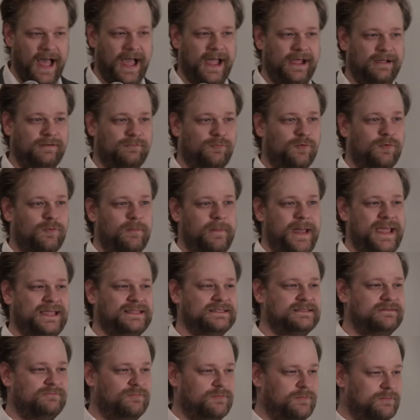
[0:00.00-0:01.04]
I will
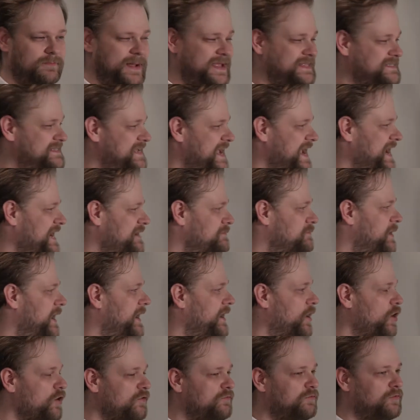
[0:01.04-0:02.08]
main, maintain
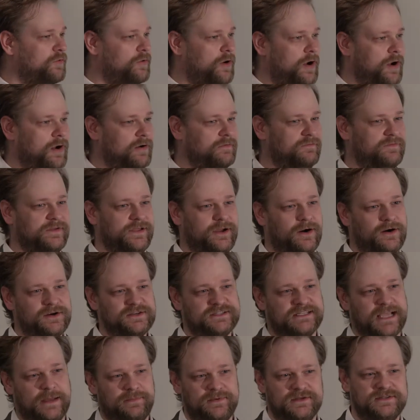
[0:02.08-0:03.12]
my overall
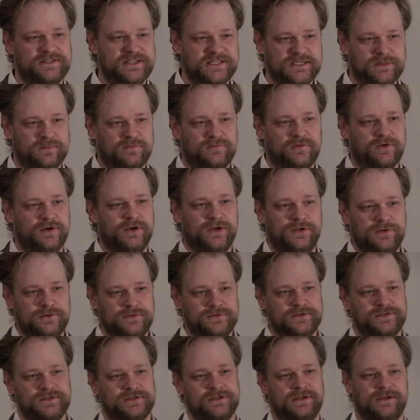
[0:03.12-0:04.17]
VR skepticism for
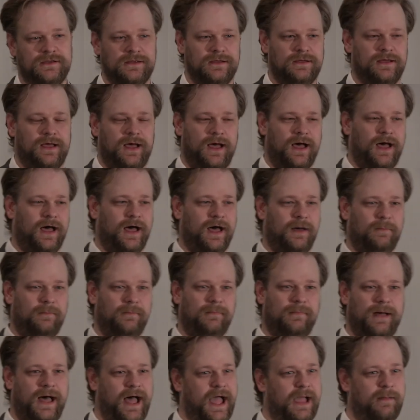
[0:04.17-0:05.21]
news.
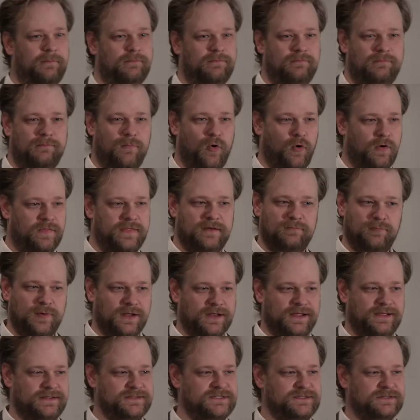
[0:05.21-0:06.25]
Um, I'm more than
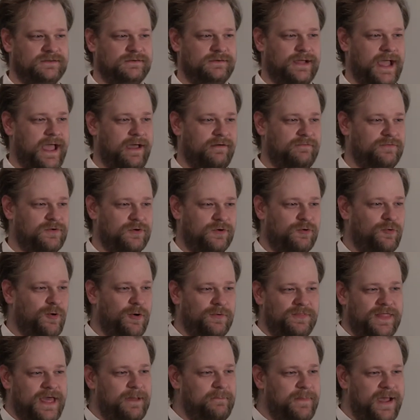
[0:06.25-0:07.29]
willing to have you
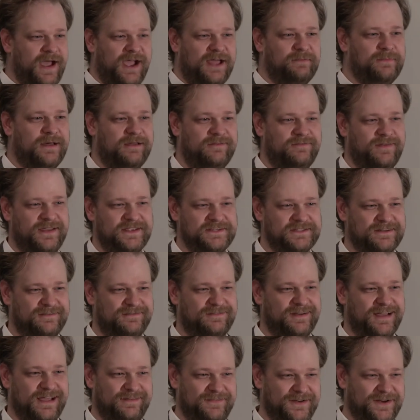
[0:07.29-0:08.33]
quote that back in my face
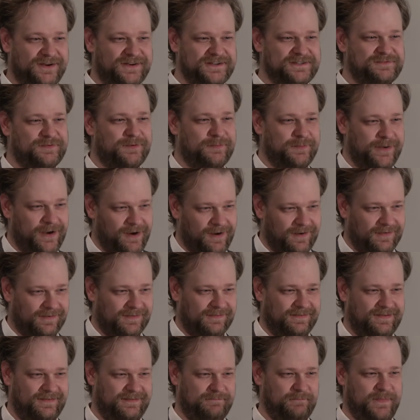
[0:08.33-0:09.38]
in five years when we
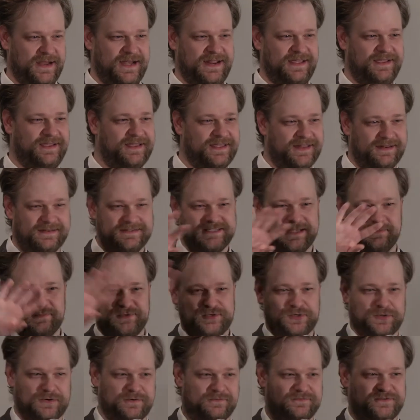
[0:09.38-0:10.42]
are meeting in
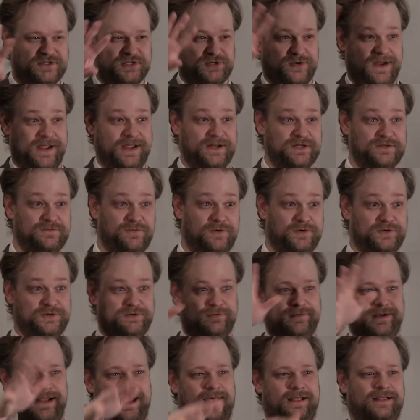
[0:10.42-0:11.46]
some sort of strange
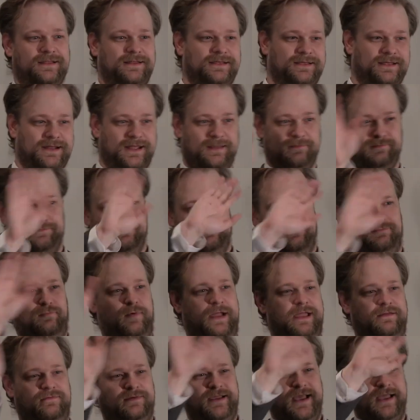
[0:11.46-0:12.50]
virtual reality and I'm
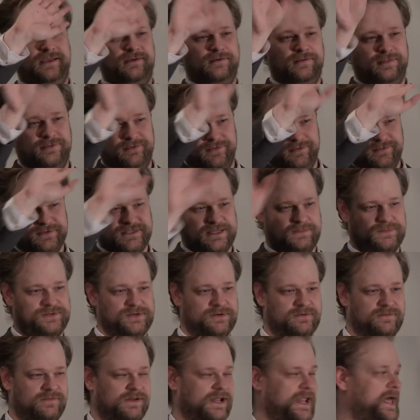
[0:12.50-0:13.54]
waving at you through some
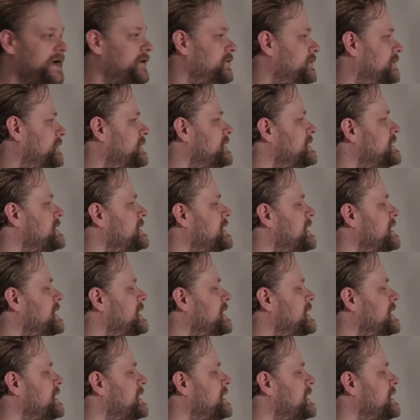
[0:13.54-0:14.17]
sort of cloud.